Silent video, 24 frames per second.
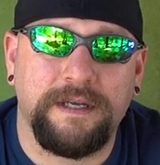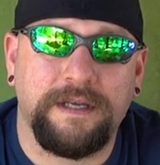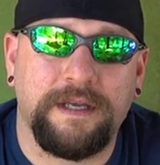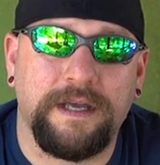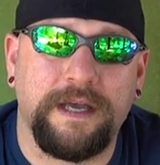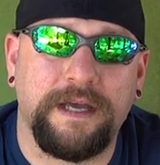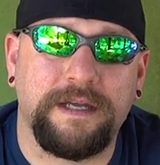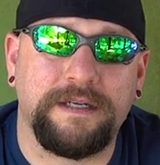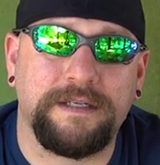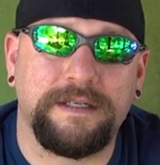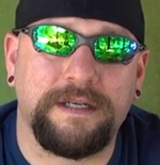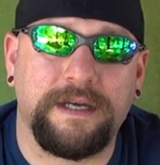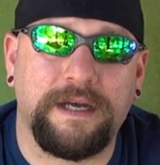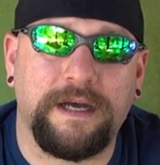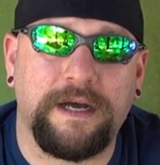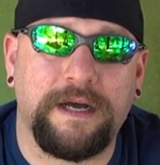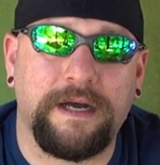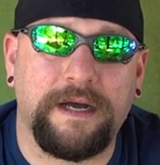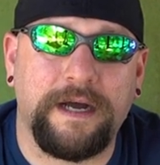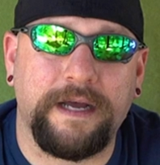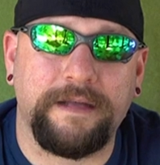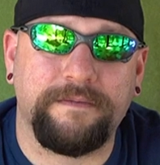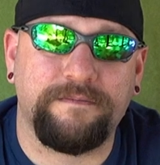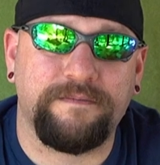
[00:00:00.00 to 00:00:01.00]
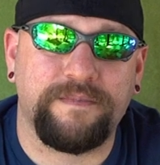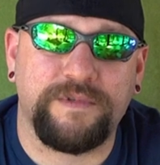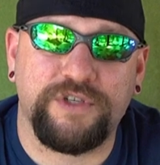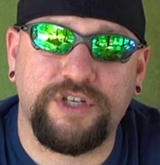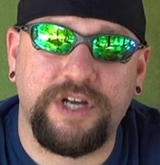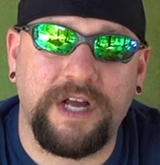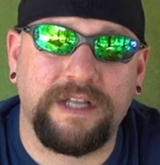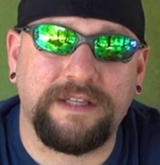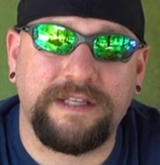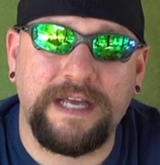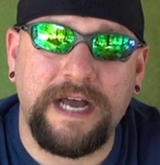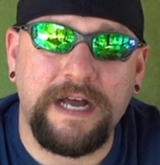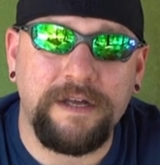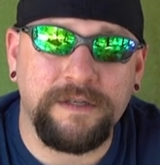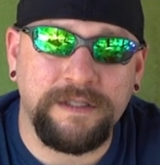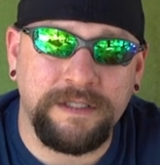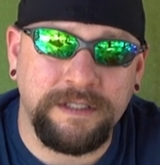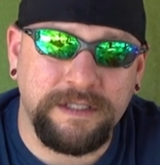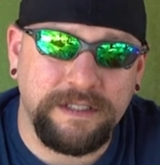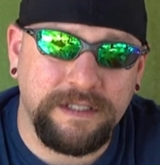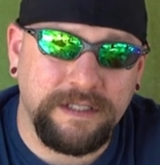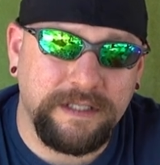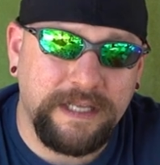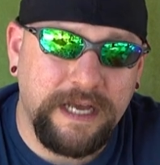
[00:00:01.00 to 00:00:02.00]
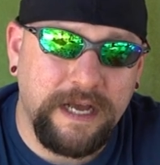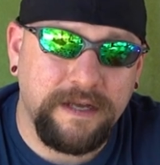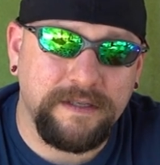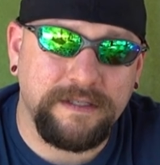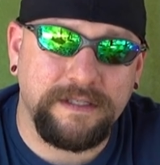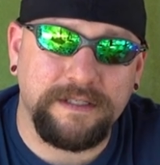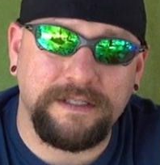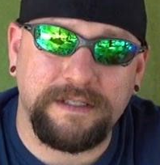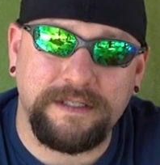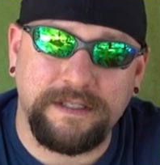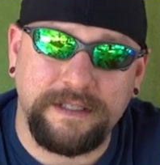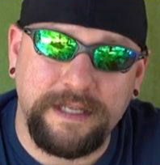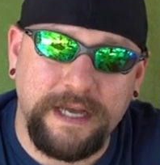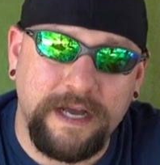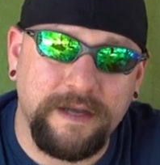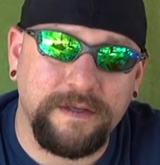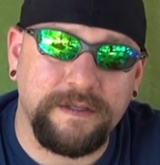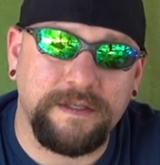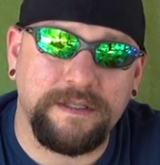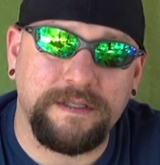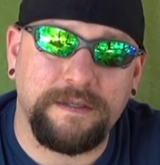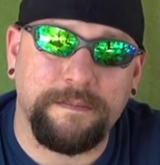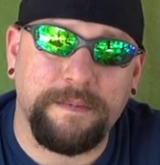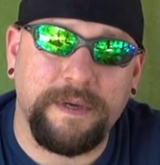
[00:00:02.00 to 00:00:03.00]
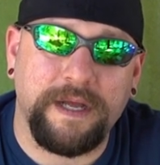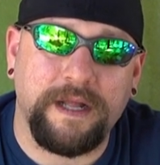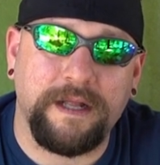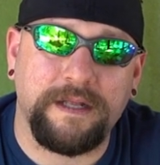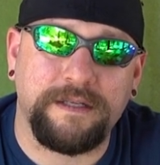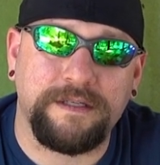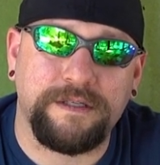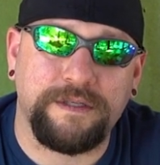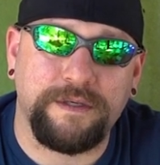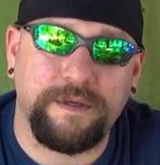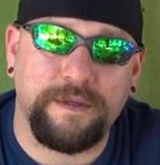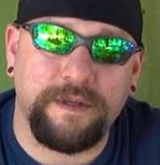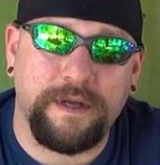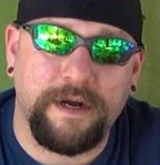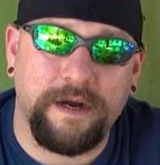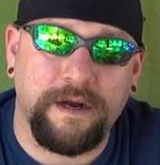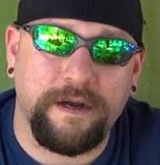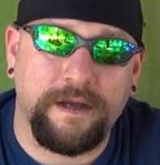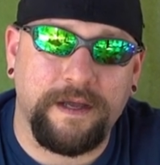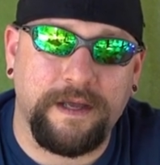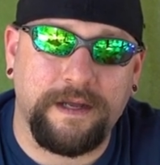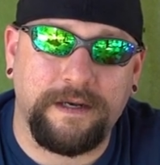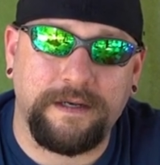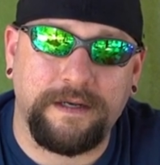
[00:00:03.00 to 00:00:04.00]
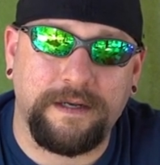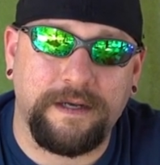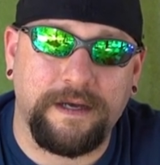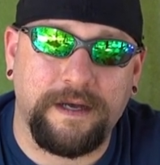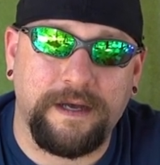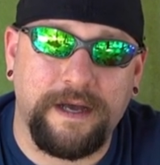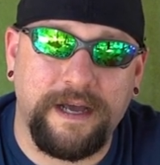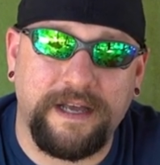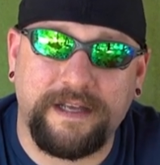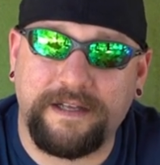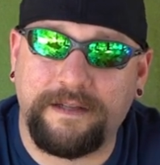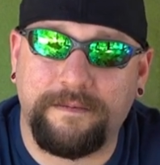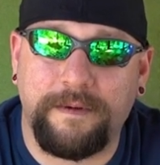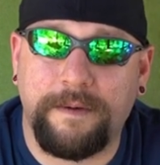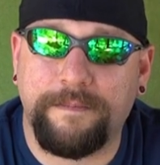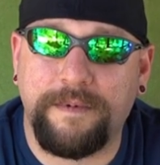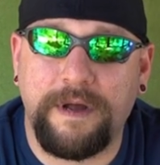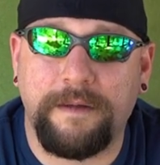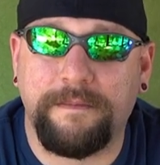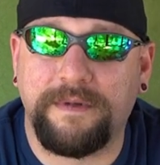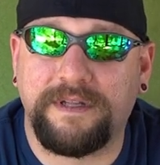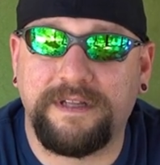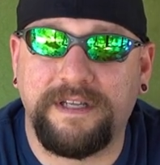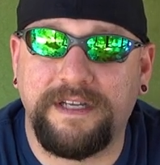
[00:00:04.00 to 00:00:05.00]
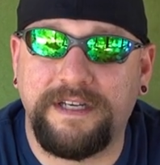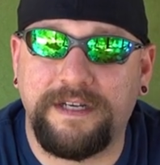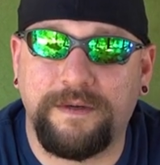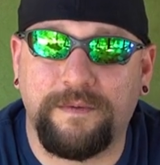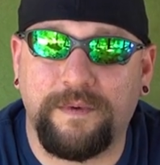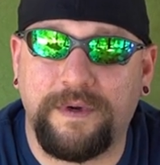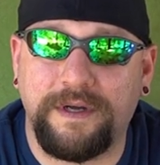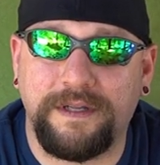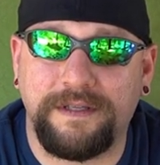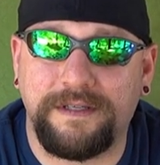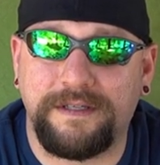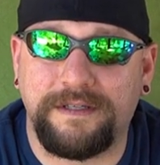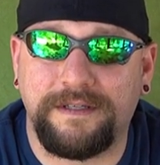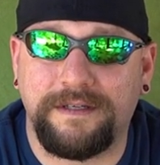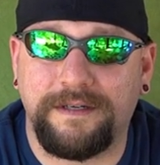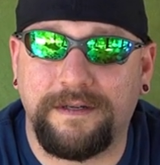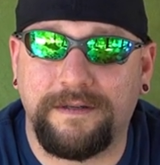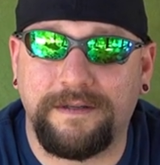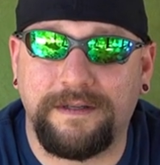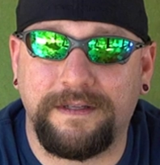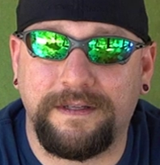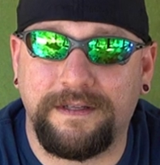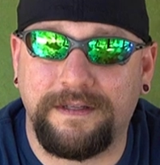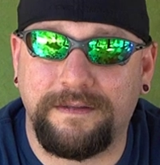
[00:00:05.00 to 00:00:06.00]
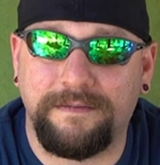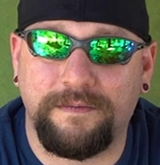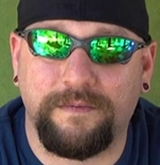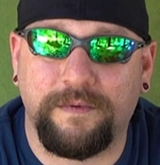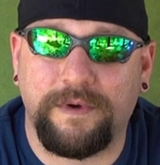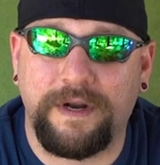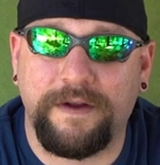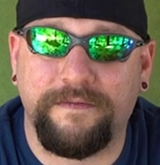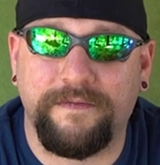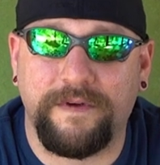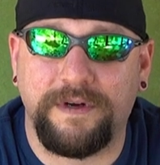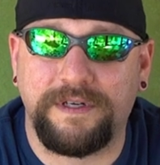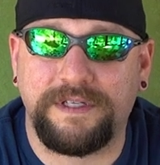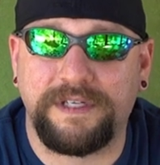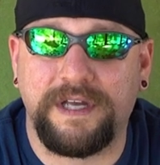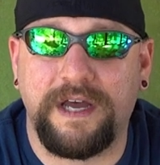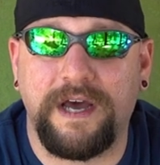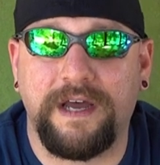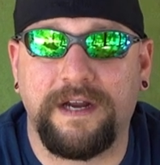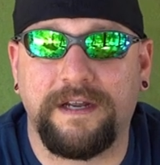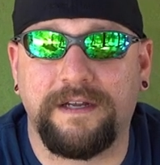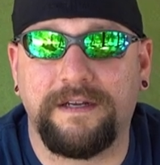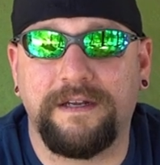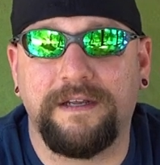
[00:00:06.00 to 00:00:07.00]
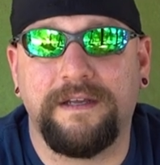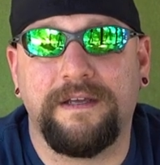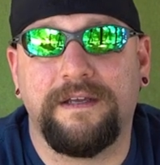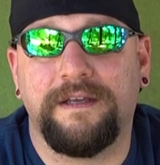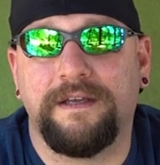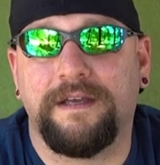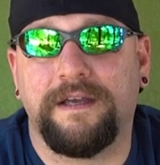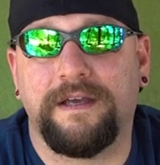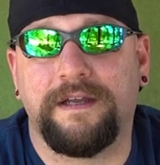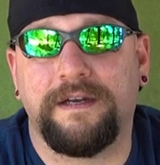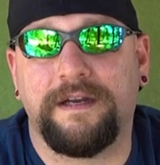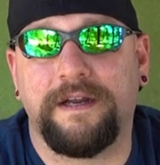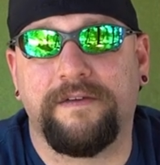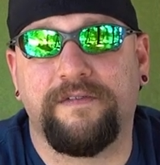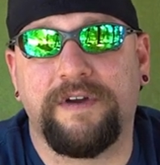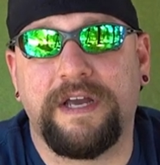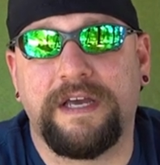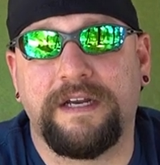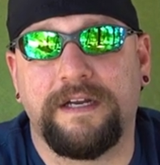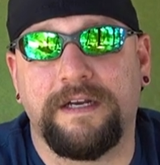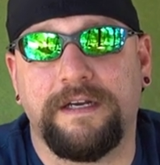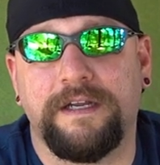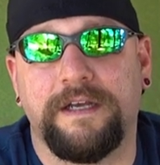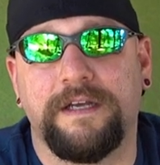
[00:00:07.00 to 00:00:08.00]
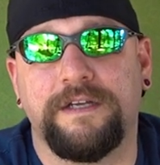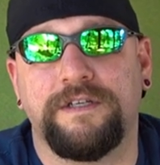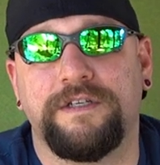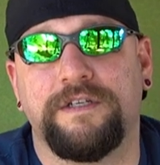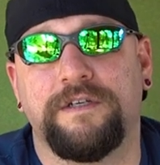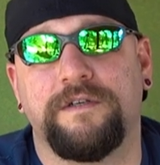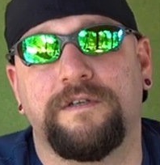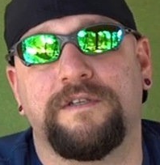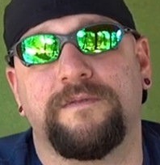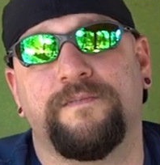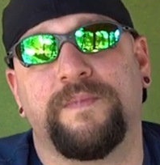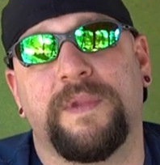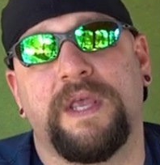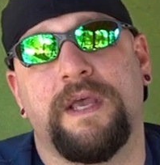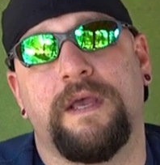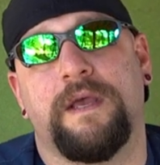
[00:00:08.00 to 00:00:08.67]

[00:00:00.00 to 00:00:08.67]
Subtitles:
And I shot thousands and thousands and thousands of pellets through there, and I probably cleaned it once, you know, when I first got it, and never had any issues.